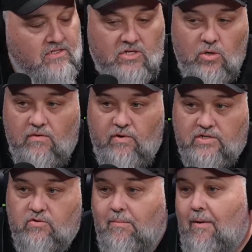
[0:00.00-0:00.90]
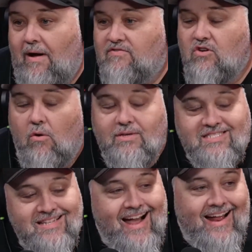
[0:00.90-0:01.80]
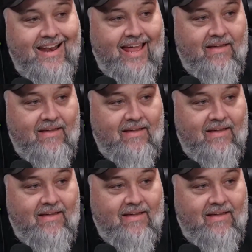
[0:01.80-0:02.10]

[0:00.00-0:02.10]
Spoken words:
2 of which were my wife. So it was not a